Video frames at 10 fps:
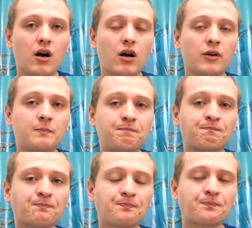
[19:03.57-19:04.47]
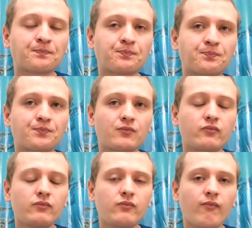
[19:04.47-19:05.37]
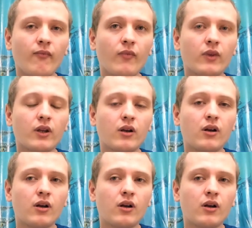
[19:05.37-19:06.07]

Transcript: (no one is talking)